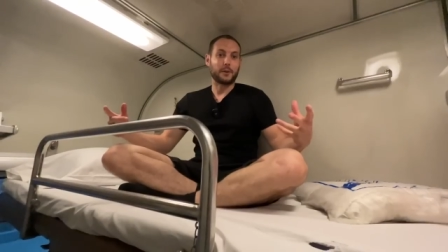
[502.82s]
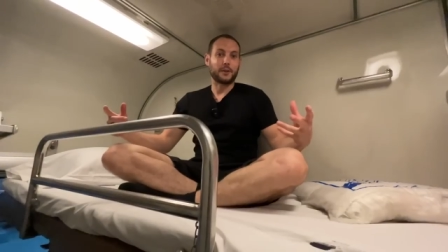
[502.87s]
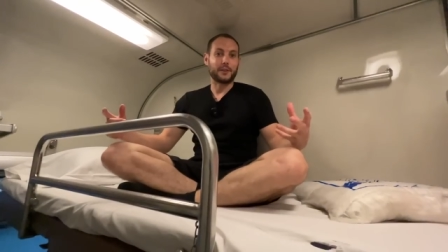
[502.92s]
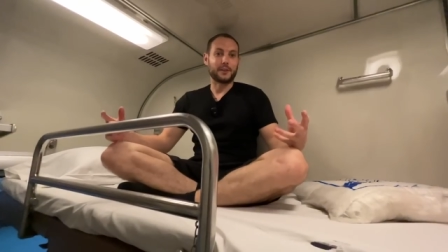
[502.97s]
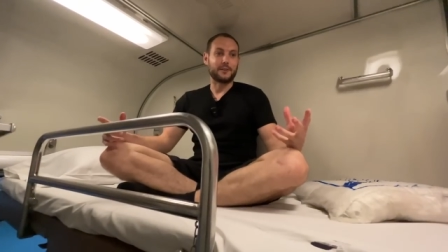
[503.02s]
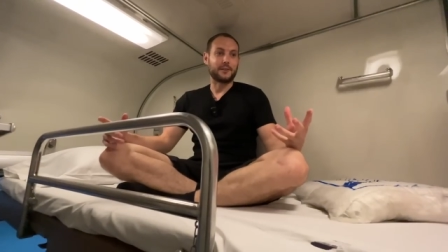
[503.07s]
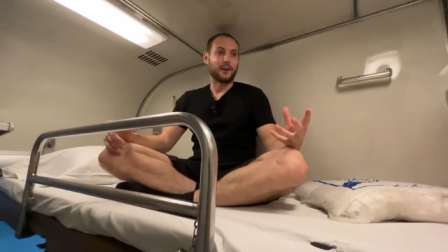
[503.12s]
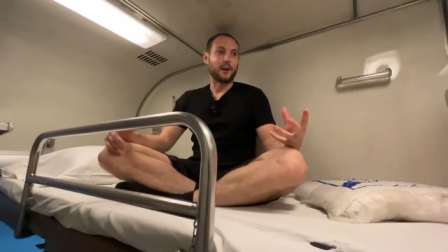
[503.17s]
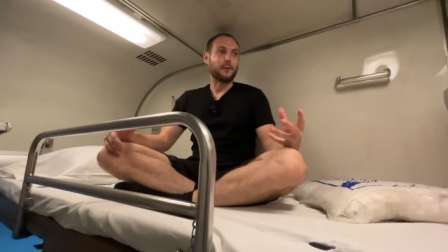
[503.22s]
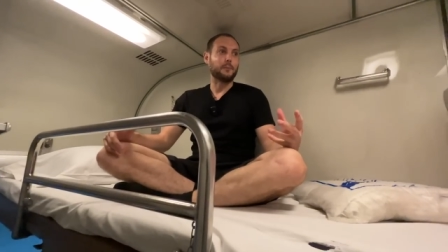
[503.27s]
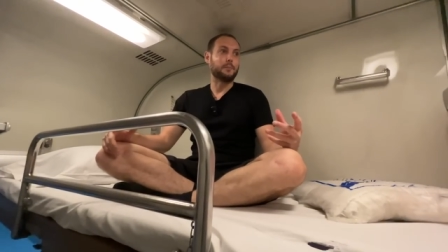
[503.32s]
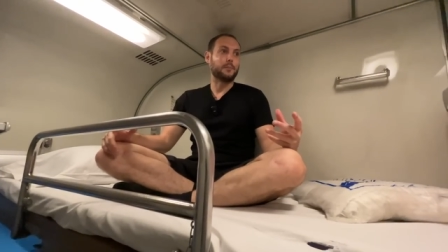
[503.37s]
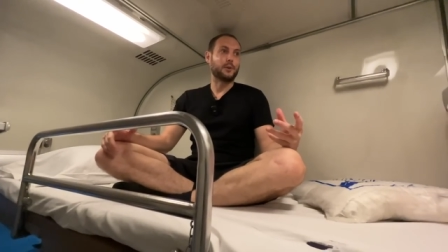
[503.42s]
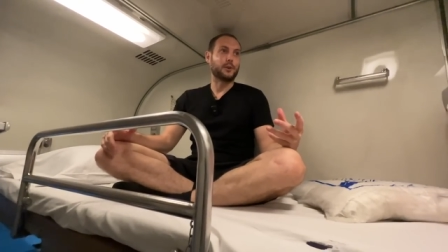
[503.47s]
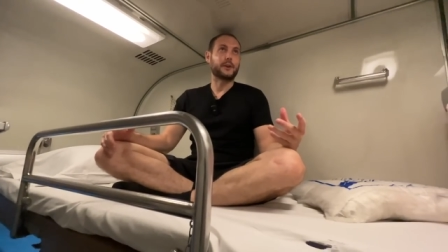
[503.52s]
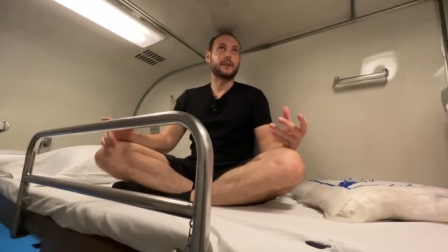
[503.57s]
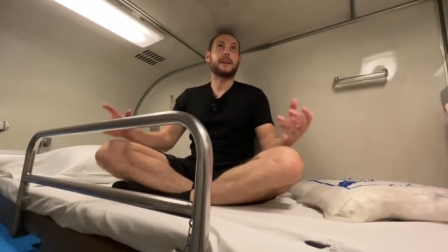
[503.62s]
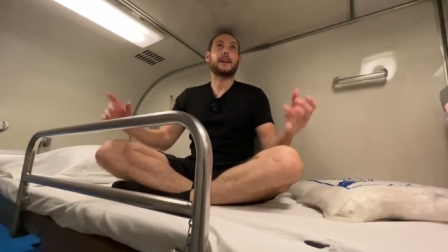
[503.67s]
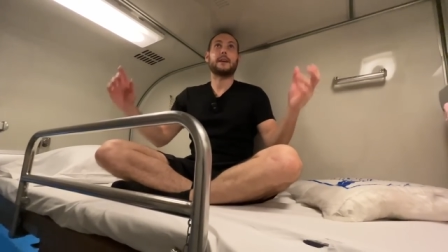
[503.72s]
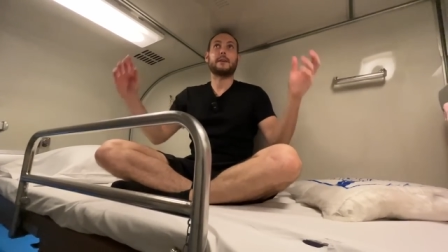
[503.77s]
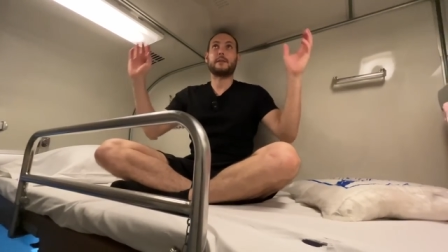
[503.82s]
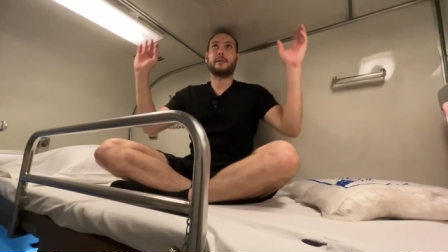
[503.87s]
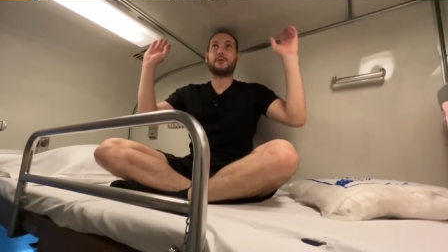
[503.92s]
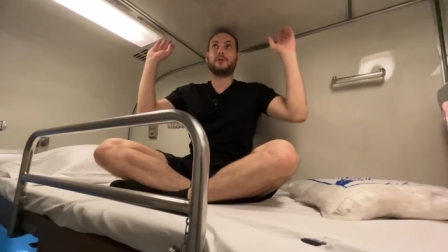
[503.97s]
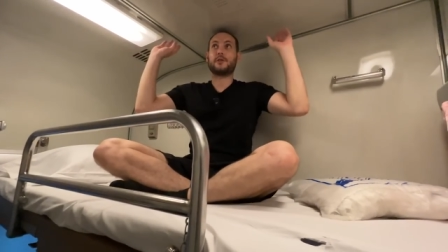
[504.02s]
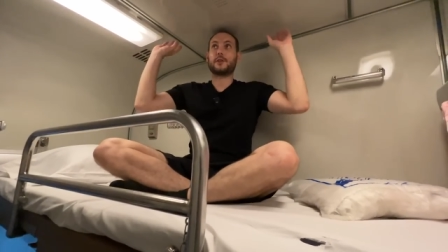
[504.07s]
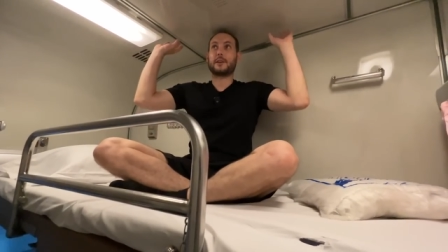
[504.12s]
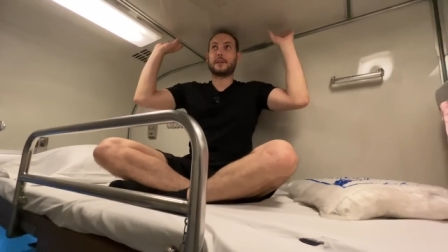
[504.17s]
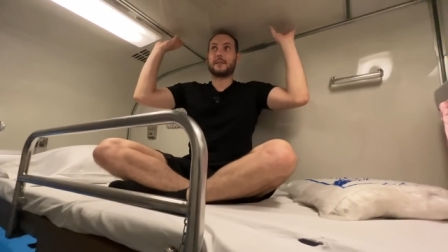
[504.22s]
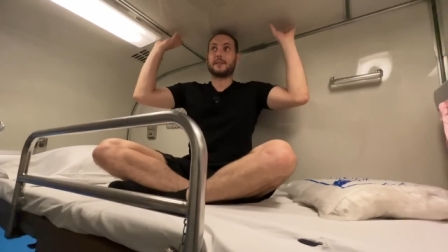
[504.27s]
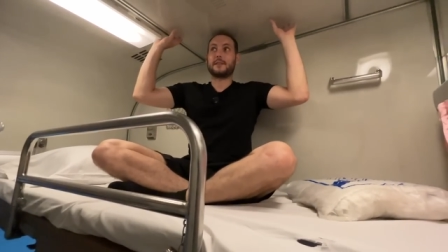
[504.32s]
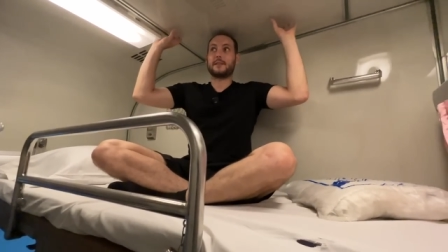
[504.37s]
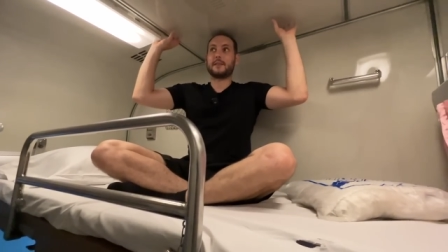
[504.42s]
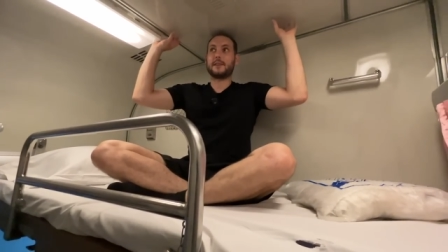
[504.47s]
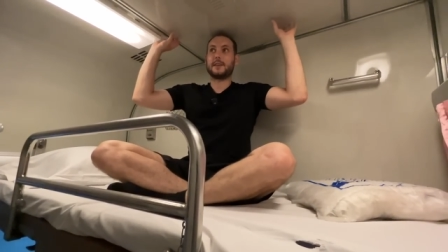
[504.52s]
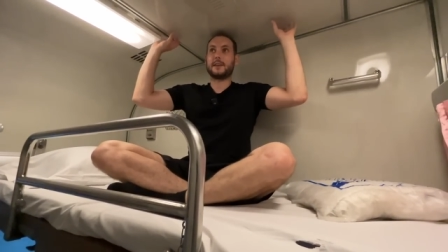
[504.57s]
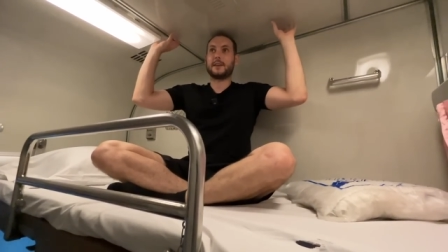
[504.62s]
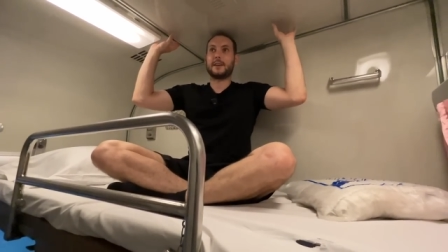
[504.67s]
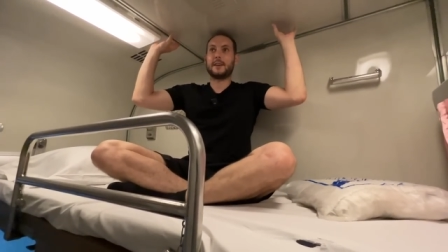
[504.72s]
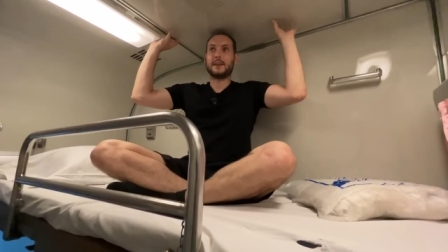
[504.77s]
on the top bunk now, as you can
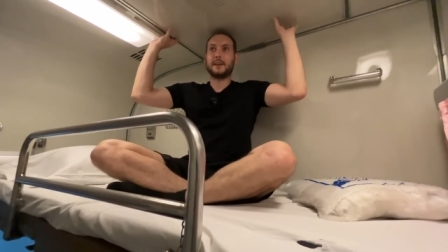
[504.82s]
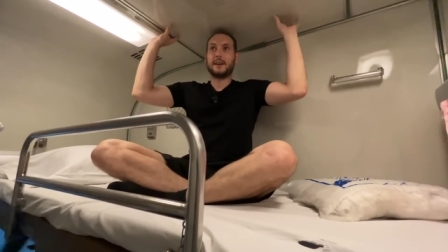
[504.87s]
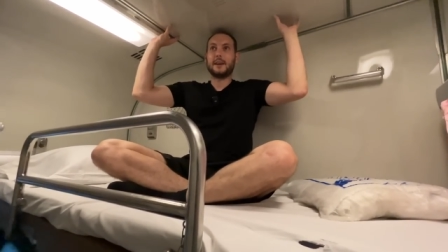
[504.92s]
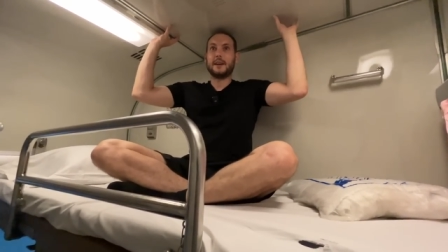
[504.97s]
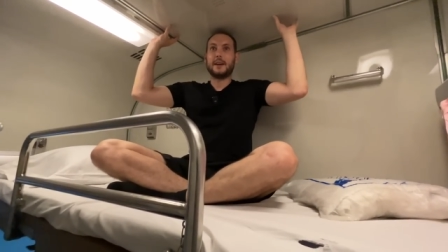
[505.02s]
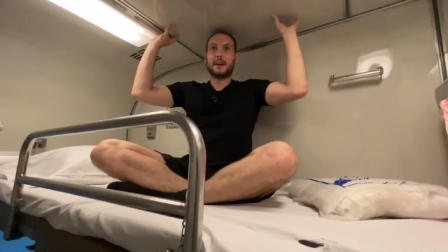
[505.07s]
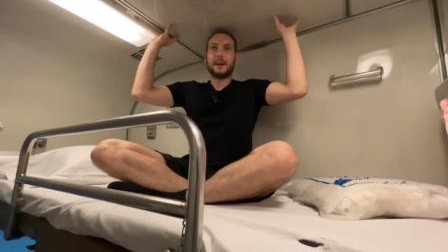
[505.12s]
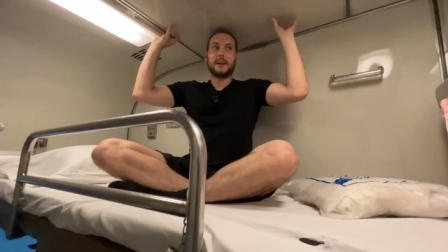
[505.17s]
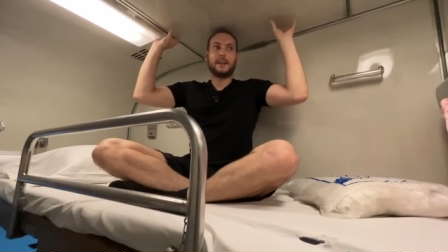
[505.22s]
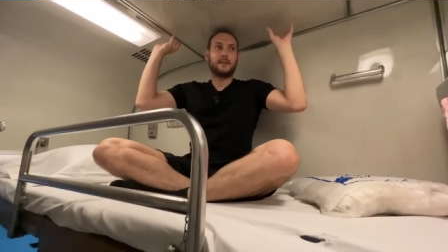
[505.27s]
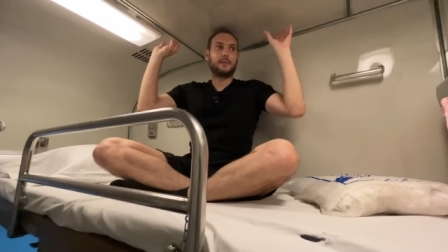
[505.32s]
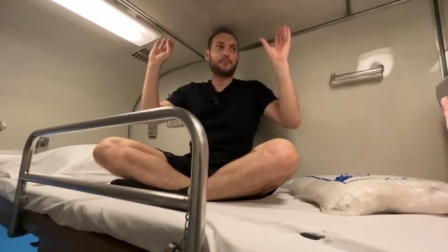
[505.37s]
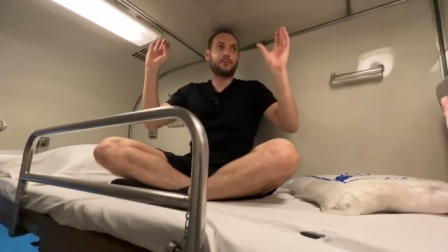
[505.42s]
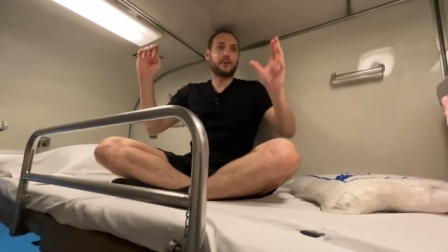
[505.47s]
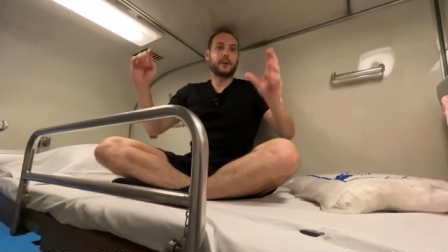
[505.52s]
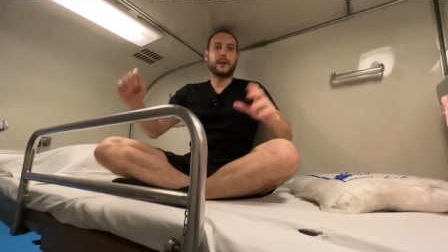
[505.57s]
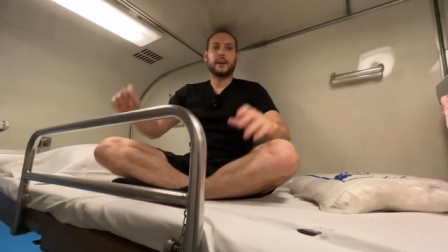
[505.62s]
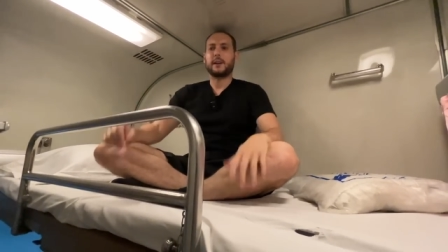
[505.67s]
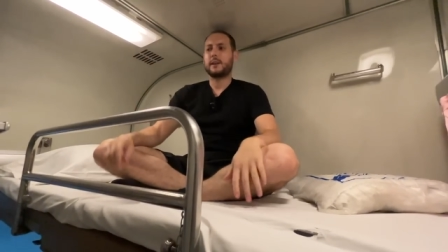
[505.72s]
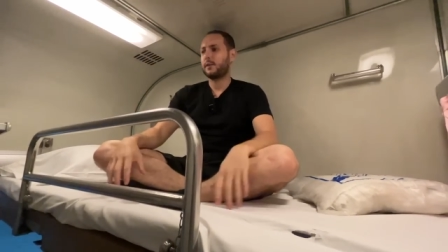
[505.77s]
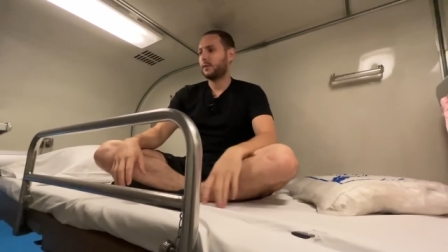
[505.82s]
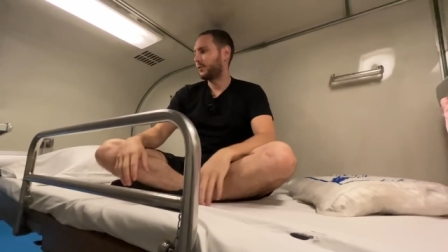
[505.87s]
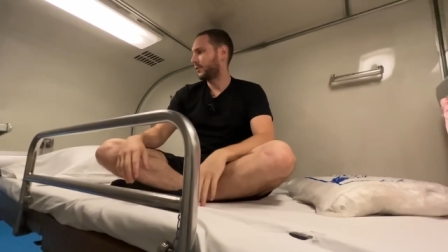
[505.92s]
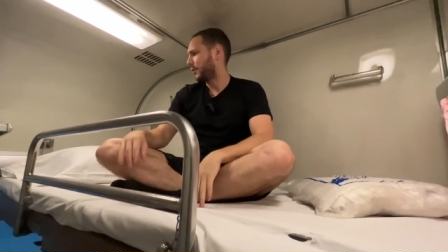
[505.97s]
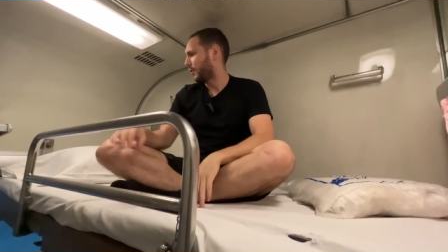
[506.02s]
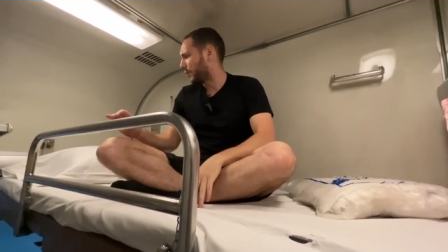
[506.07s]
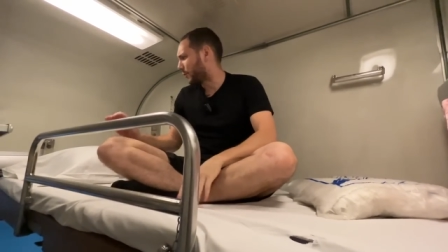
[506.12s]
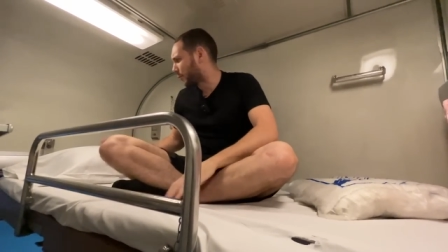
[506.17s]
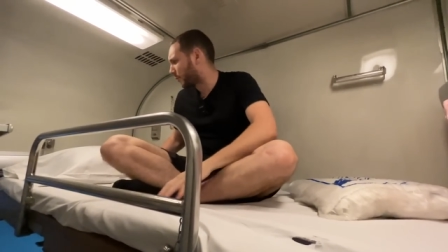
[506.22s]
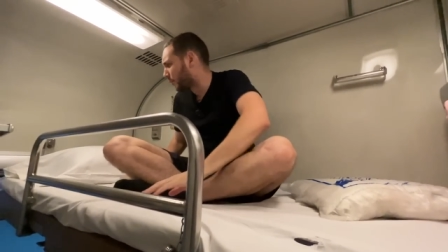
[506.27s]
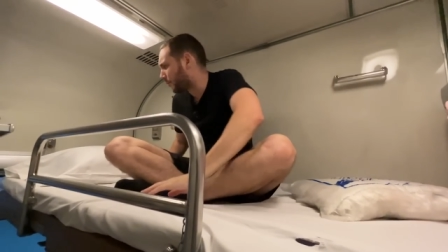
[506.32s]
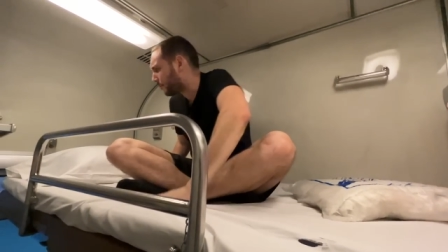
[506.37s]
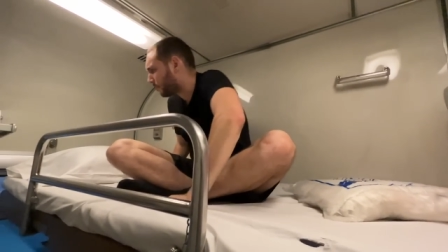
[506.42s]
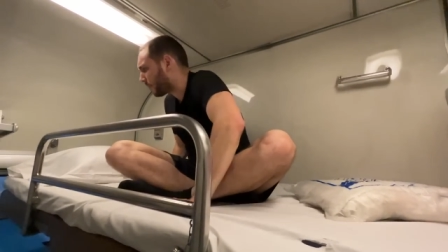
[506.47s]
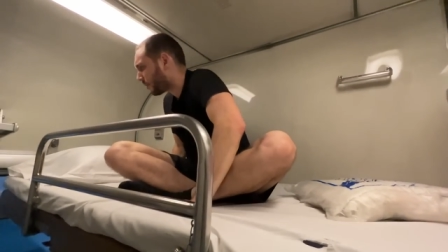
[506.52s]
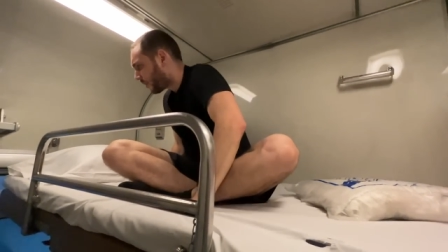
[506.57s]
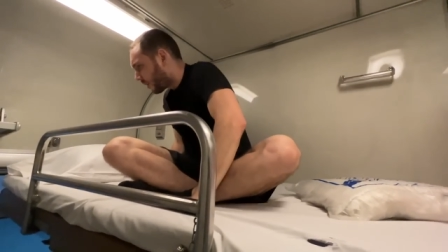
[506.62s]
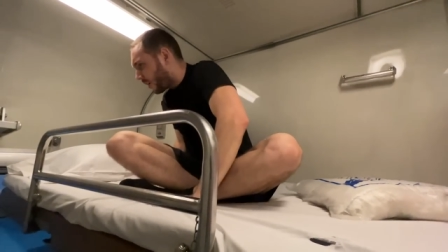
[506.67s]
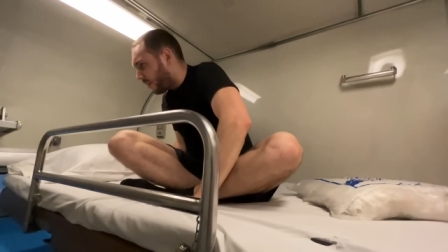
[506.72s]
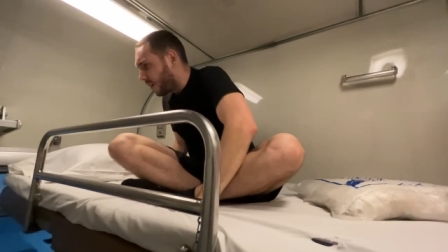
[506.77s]
see. Head's pretty close to the roof, but